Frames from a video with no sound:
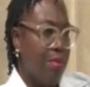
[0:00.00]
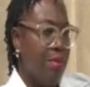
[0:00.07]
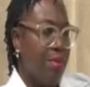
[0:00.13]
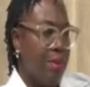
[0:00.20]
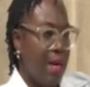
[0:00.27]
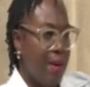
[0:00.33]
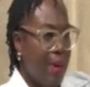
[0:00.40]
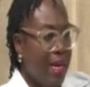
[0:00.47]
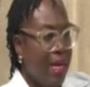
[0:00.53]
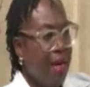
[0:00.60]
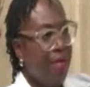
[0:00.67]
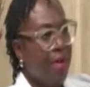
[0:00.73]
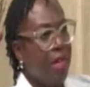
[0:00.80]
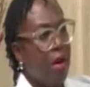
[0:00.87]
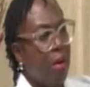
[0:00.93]

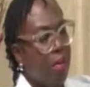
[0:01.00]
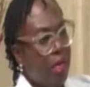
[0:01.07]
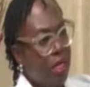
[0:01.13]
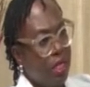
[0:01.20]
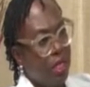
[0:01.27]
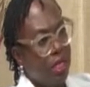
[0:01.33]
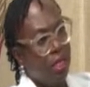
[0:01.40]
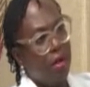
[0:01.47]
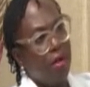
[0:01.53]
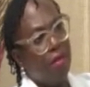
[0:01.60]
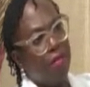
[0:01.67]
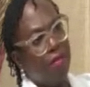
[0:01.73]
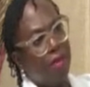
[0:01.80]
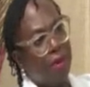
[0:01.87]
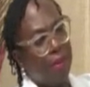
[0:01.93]
given combination
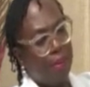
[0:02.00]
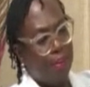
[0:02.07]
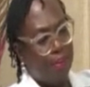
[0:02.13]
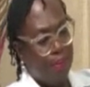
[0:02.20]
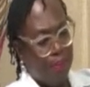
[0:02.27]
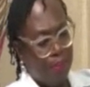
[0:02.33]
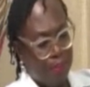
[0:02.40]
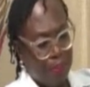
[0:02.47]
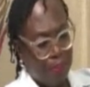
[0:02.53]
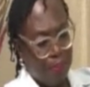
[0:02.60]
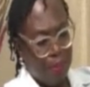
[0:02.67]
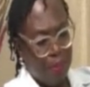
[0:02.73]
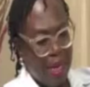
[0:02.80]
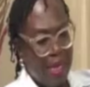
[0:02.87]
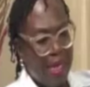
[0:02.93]
of
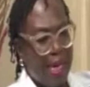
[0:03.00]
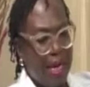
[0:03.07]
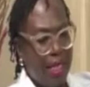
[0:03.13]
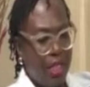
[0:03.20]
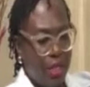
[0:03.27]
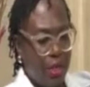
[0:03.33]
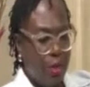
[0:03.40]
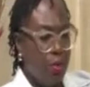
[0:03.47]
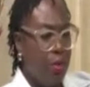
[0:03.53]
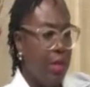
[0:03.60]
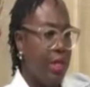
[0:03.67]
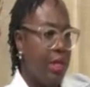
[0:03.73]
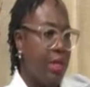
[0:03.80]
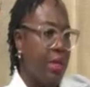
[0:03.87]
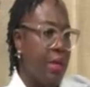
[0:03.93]
medication
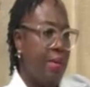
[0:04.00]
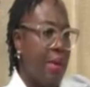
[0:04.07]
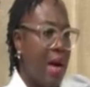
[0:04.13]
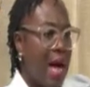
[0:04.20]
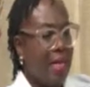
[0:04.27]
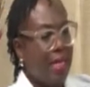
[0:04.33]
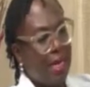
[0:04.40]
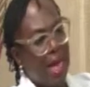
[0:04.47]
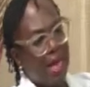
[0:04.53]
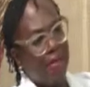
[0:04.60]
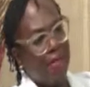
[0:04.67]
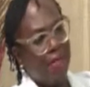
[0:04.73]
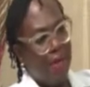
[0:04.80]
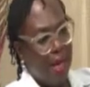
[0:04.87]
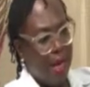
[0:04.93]
which had side
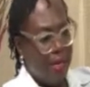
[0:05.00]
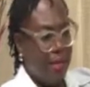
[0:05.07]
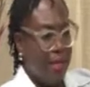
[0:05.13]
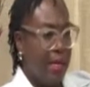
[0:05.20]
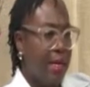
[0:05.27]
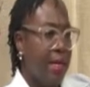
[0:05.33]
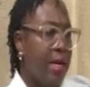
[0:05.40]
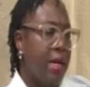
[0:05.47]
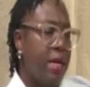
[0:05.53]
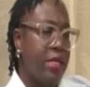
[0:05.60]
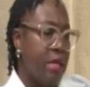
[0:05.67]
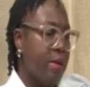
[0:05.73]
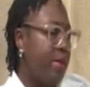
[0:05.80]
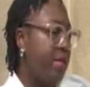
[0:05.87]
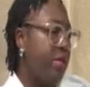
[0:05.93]
effects, and
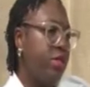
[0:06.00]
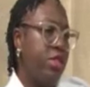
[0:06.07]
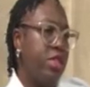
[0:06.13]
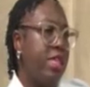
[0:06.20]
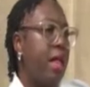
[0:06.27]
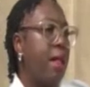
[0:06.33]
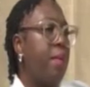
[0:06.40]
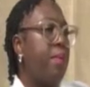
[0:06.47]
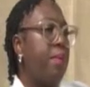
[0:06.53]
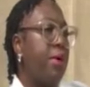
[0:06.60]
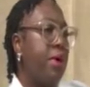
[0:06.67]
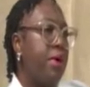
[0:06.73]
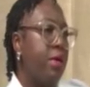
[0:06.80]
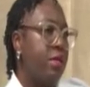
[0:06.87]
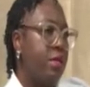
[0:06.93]
something to just help
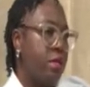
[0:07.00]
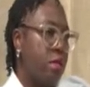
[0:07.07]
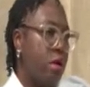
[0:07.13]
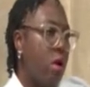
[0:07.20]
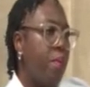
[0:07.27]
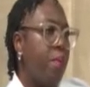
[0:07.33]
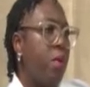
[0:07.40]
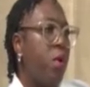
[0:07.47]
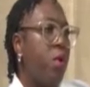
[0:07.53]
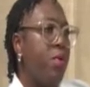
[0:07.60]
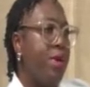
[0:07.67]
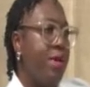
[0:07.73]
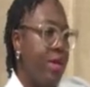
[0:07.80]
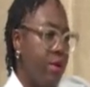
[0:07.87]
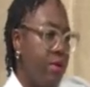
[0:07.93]
stop or
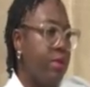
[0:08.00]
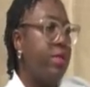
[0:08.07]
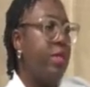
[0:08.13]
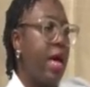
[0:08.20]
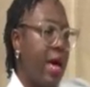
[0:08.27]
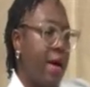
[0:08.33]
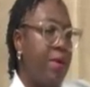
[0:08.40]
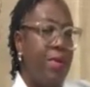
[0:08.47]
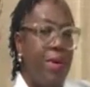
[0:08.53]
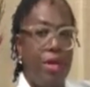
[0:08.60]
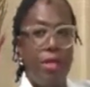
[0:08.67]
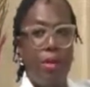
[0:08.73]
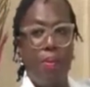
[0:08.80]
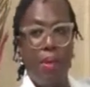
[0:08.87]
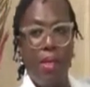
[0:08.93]
reduce
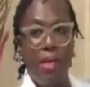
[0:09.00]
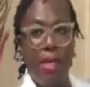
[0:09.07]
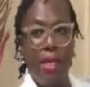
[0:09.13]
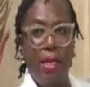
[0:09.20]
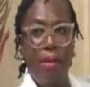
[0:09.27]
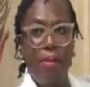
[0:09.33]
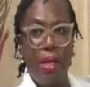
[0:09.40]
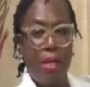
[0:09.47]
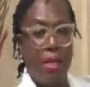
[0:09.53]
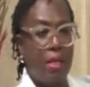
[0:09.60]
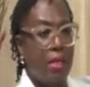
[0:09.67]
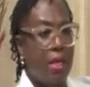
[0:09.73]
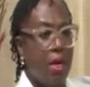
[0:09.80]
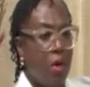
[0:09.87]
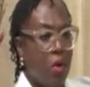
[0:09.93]
the bleeding,
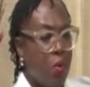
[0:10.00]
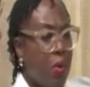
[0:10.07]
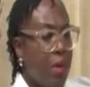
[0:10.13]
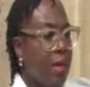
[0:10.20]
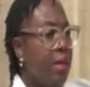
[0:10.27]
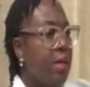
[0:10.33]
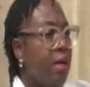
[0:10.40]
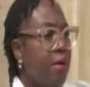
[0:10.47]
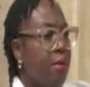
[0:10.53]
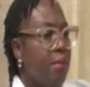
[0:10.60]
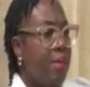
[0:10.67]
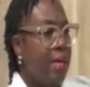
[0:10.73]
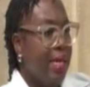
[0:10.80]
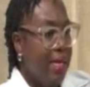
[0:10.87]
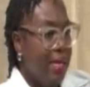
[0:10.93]
because with
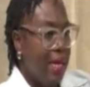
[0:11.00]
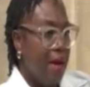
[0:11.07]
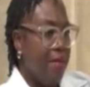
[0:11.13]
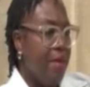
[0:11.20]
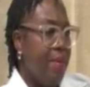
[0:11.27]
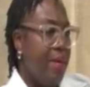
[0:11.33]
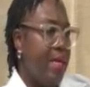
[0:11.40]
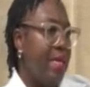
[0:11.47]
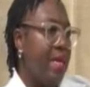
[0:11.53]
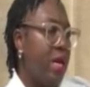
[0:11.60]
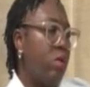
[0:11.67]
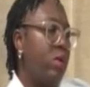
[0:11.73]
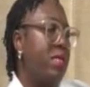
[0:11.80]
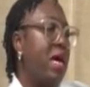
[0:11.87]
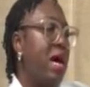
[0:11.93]
the heavy bleeding that I
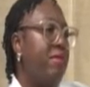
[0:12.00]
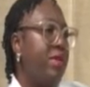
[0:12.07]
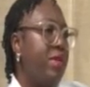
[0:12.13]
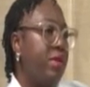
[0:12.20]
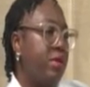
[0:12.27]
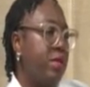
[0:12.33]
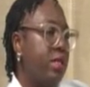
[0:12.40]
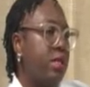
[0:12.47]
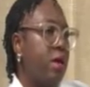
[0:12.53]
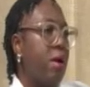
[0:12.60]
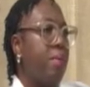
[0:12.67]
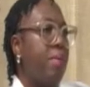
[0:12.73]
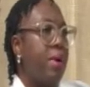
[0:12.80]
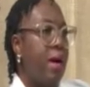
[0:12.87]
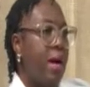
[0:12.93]
was having
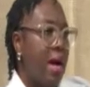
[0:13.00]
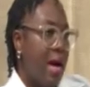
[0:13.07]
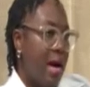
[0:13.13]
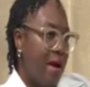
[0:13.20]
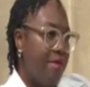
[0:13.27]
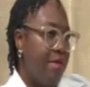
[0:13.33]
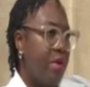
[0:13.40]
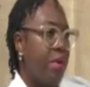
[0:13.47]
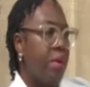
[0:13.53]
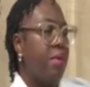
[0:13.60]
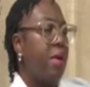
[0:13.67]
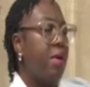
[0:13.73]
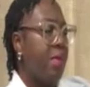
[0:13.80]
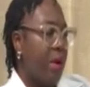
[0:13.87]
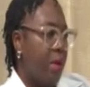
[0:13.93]
non-stop, every other
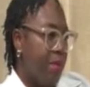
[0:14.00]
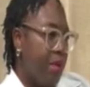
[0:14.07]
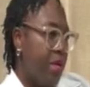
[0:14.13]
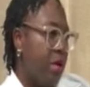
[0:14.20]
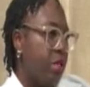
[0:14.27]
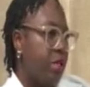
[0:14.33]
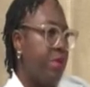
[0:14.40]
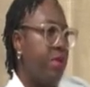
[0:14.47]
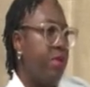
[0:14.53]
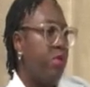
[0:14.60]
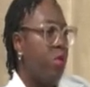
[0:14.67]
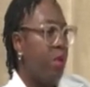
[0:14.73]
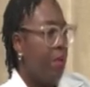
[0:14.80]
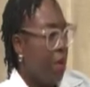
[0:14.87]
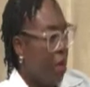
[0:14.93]
month I'll be in the hospital
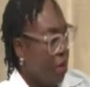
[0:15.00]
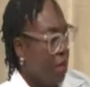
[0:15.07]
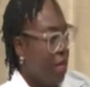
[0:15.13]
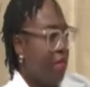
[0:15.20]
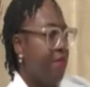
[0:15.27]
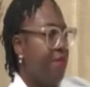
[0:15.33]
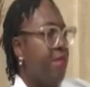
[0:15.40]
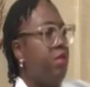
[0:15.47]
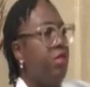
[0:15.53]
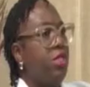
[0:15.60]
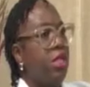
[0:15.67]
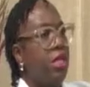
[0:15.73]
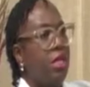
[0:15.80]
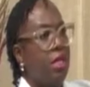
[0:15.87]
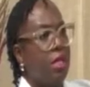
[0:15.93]
with blood
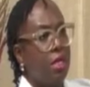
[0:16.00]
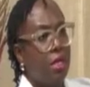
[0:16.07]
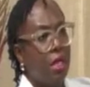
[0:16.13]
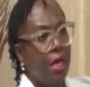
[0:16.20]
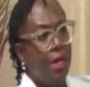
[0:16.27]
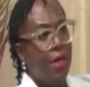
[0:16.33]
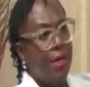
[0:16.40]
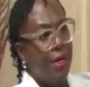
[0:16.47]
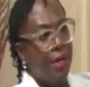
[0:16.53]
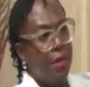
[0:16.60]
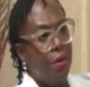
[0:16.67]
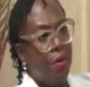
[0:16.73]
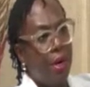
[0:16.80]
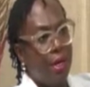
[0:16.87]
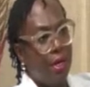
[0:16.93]
transfusion,
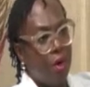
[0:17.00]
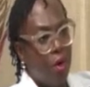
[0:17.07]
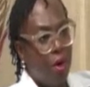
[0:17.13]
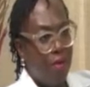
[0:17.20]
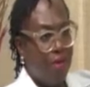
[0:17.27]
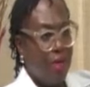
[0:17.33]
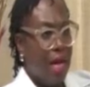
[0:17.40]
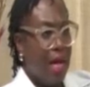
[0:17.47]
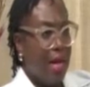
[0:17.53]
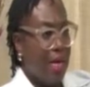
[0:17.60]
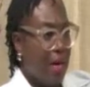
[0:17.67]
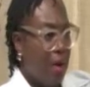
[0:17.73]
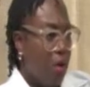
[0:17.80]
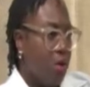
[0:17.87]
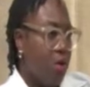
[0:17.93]
and all of that
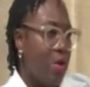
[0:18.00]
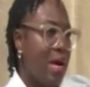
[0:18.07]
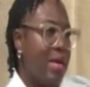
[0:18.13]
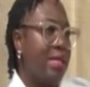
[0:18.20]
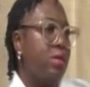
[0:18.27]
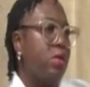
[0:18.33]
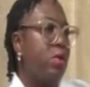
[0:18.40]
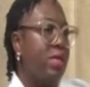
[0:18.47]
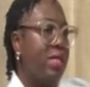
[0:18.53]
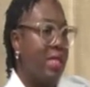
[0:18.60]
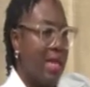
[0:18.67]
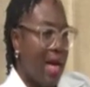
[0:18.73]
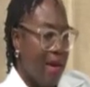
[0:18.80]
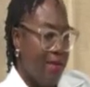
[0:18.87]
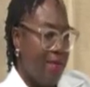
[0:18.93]
also had its own
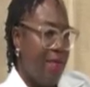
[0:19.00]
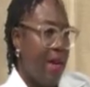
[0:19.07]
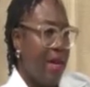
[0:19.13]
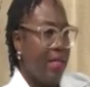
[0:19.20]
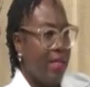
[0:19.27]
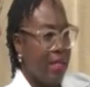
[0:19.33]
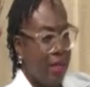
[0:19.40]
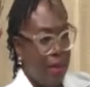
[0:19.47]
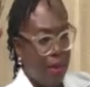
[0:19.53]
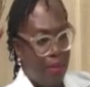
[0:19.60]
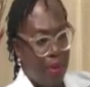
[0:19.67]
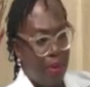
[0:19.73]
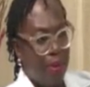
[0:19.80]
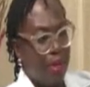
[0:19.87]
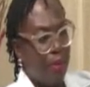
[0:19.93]
side effects, and
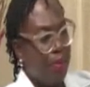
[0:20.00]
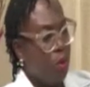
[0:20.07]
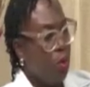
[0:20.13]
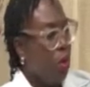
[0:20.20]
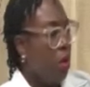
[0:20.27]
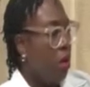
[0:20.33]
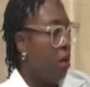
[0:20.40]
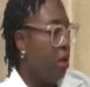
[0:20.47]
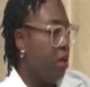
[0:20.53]
because prolonged